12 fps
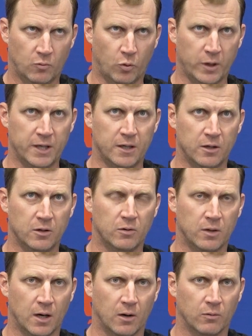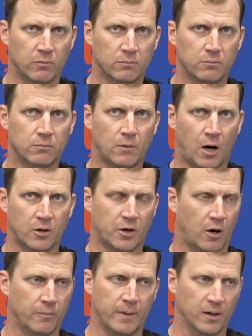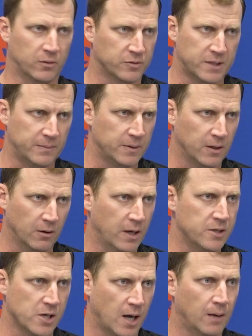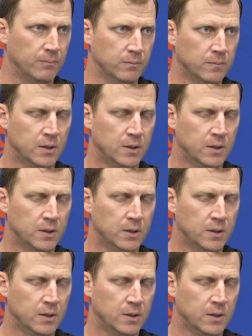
we knew, you know, our medical team did a great job.